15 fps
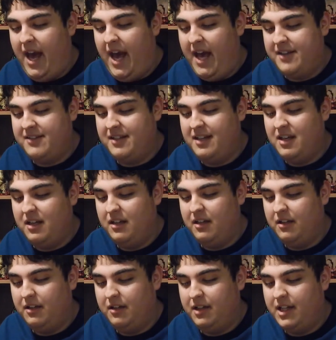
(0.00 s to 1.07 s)
as the, uh,
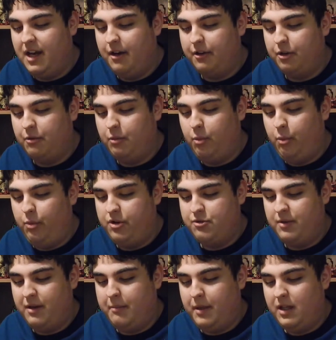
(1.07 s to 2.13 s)
the, the, the character, which is
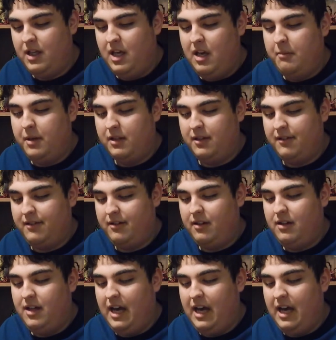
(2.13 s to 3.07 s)
why I bought, bought this.